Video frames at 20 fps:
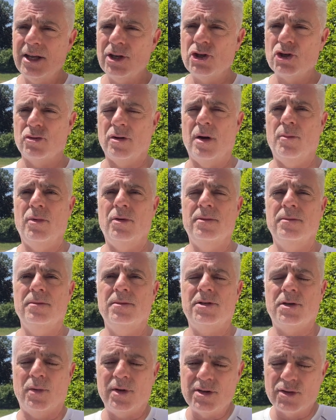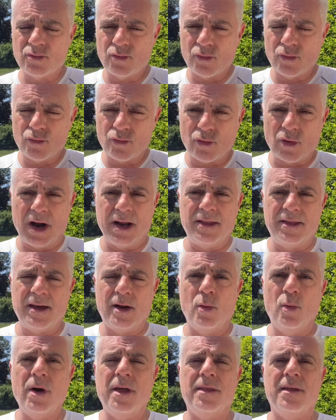trouble. So he's right
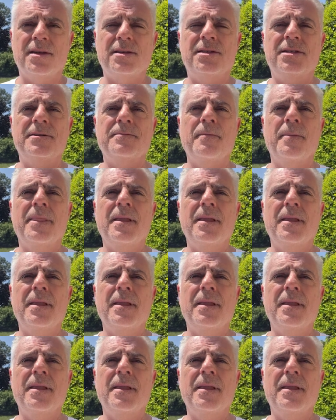there with us.